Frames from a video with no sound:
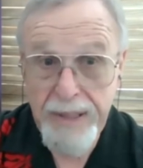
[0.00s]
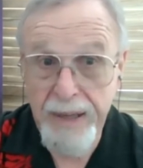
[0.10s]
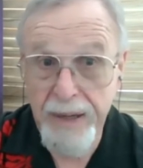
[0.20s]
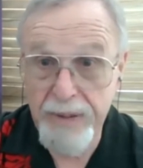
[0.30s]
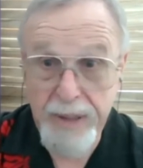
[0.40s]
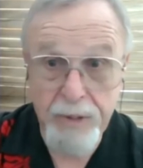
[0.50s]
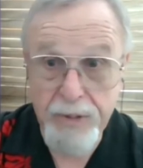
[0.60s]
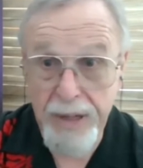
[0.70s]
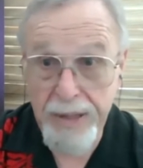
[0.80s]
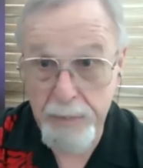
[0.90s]
Now, if it
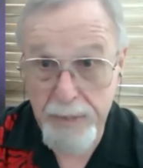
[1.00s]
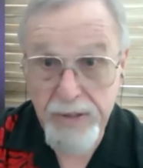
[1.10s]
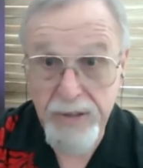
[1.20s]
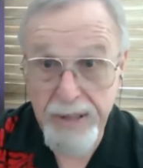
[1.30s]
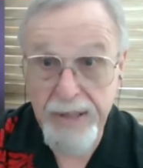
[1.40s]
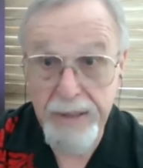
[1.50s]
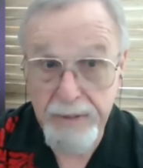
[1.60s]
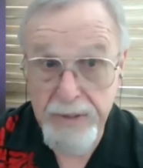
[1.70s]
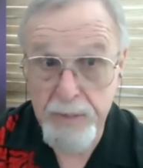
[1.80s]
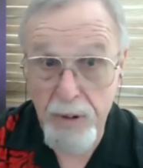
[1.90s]
goes on habitually, then
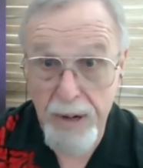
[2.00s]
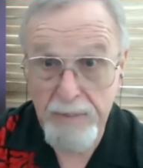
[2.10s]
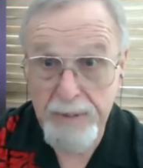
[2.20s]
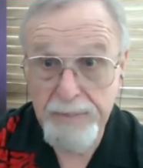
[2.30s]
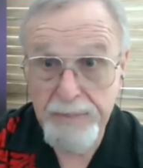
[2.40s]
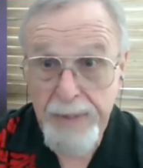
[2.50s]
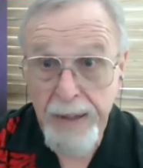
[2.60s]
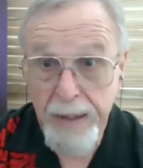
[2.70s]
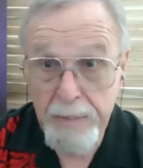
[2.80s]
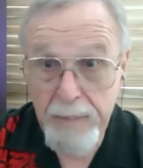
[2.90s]
there's a problem.
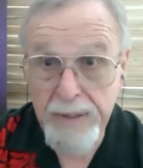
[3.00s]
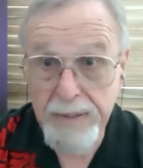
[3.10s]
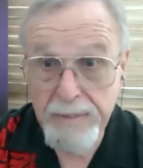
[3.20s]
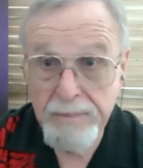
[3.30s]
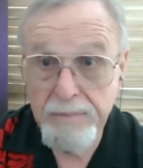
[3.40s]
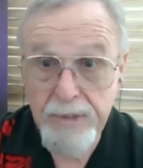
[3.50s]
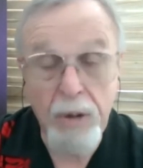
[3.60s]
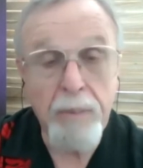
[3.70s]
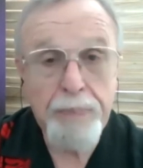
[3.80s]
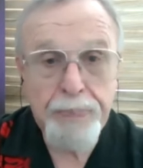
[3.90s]
But it,
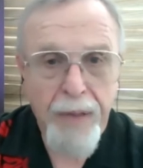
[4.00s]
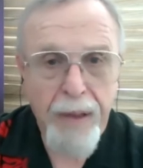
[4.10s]
so,